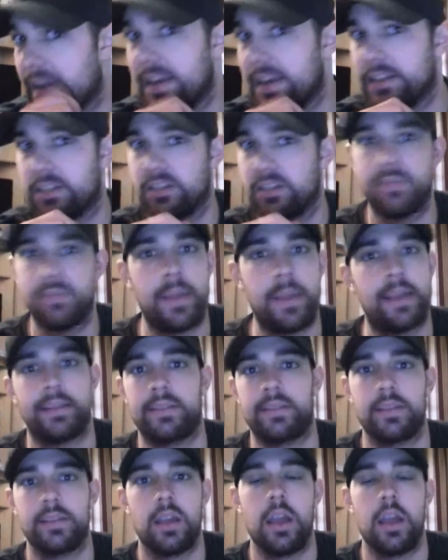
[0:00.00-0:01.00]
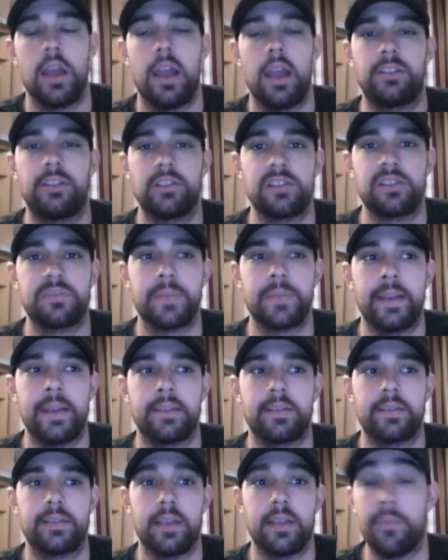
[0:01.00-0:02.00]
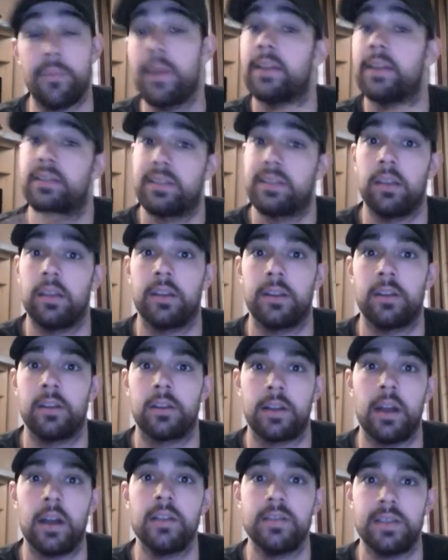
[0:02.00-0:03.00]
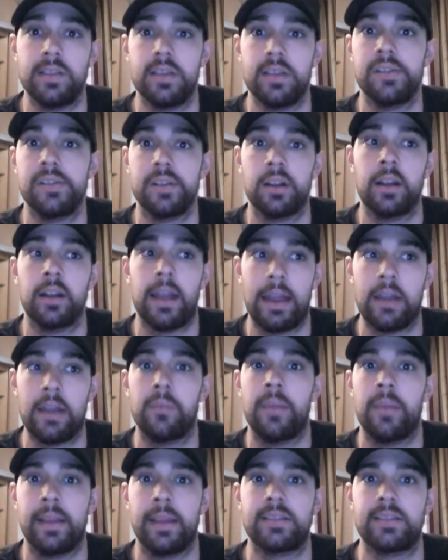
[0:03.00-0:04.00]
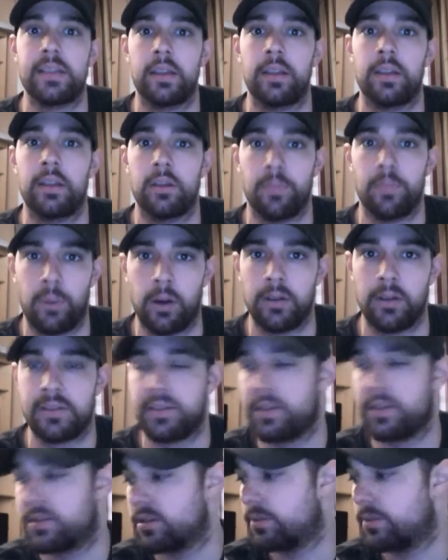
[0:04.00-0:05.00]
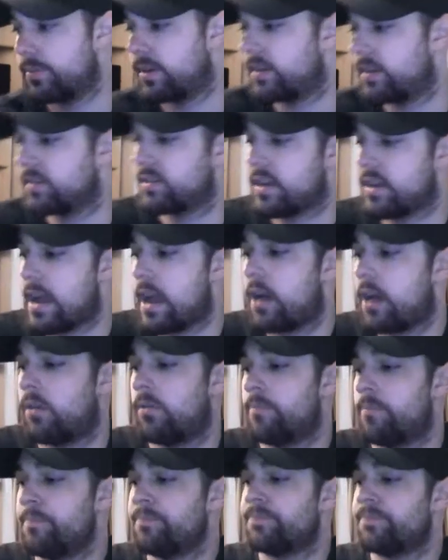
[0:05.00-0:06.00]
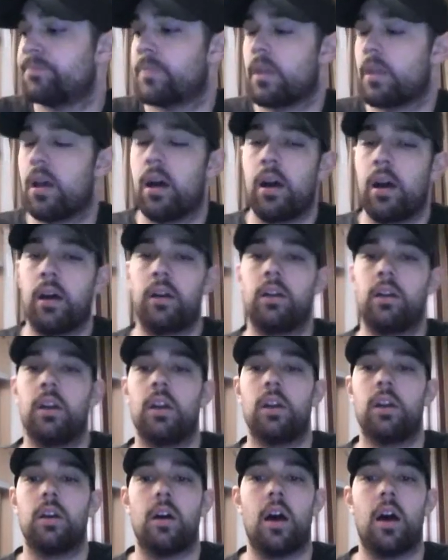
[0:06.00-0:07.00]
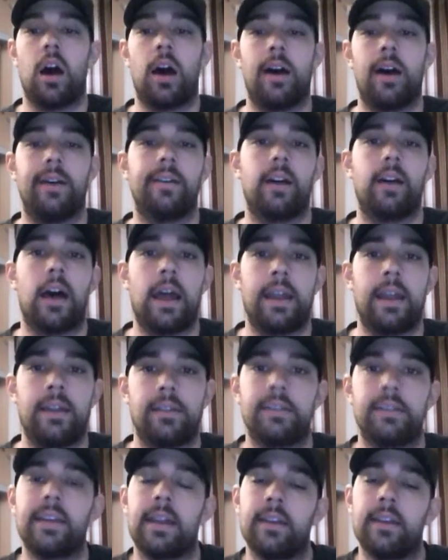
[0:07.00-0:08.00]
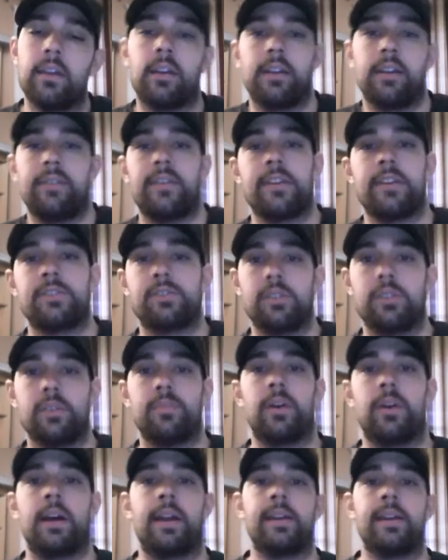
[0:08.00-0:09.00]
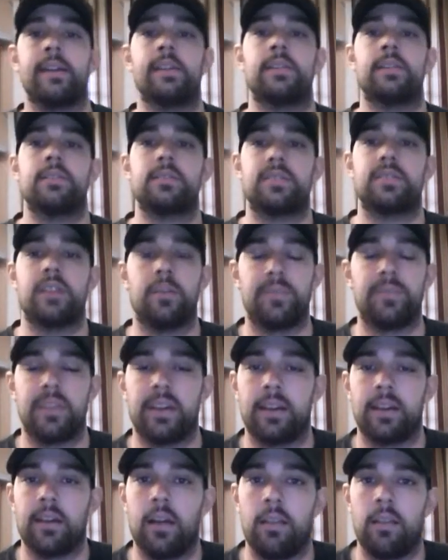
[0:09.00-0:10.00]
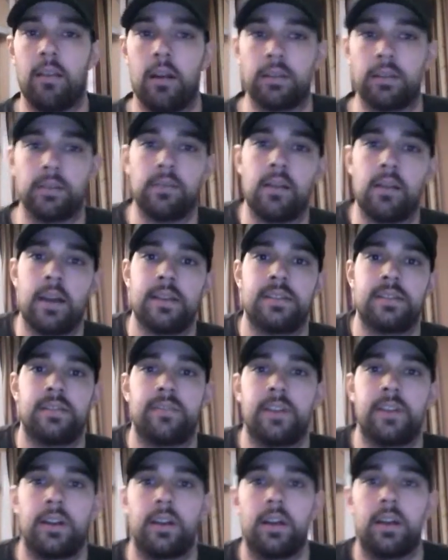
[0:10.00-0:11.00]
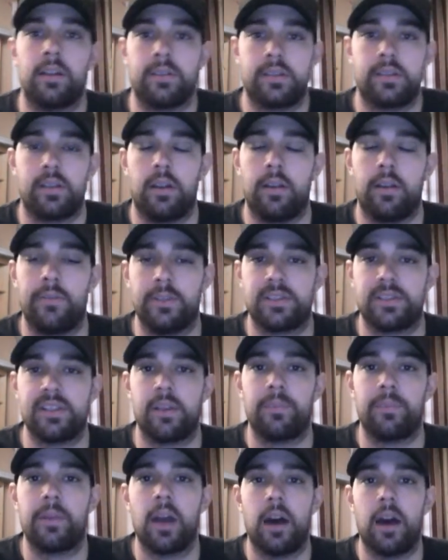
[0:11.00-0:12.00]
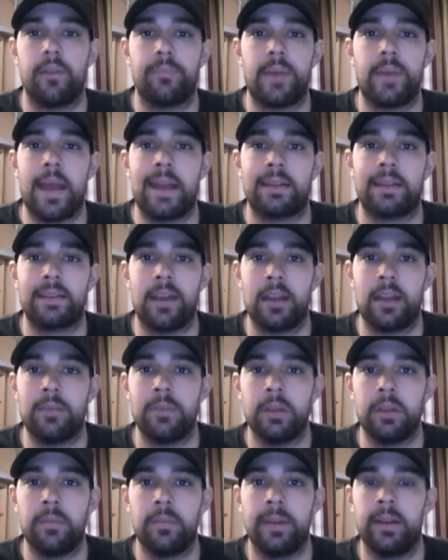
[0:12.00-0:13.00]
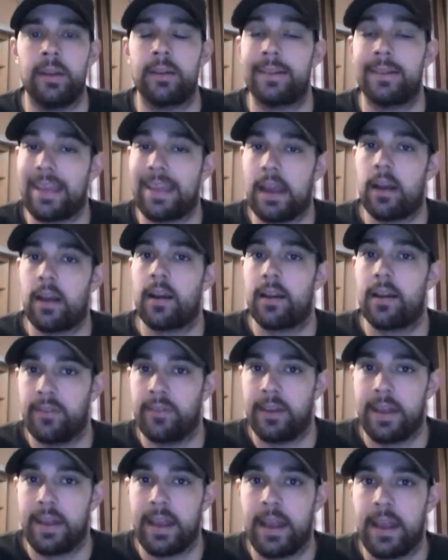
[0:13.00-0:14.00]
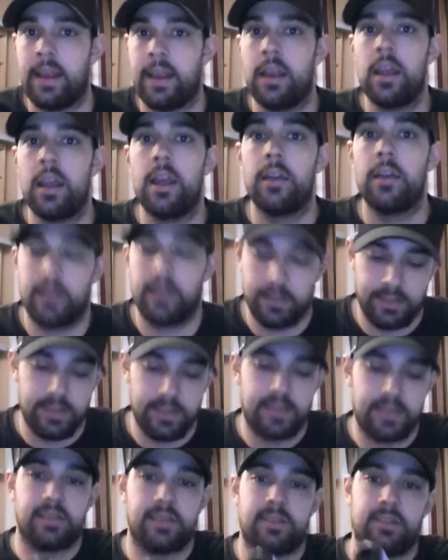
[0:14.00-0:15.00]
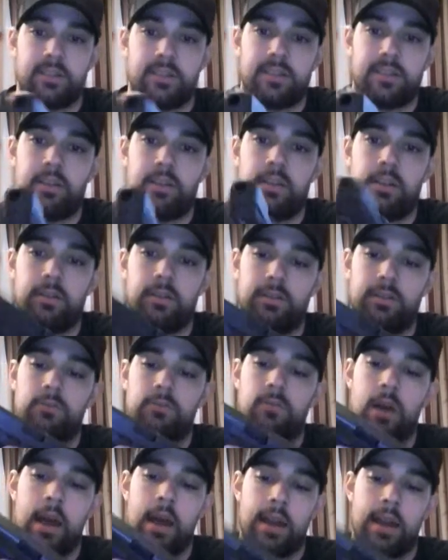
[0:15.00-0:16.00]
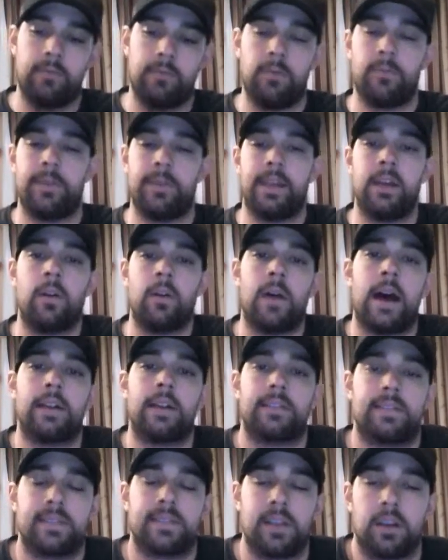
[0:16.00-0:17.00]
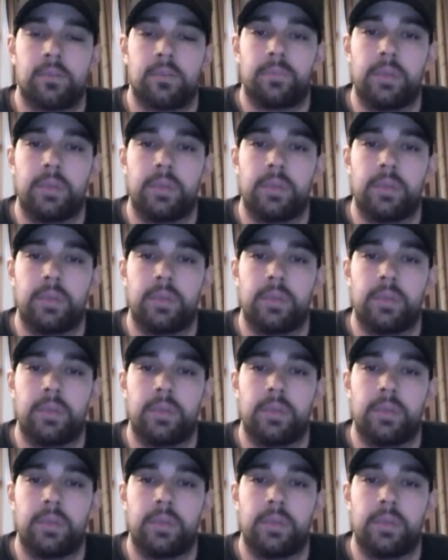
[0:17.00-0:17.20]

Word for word: it just makes it just makes it makes selling your guns easier and it makes selling your parts easier because now uh, uh, I intend on eventually buying something along the lines of a of a subcompact 9mm to carry every day because this is just a little too wide and when we go out to certain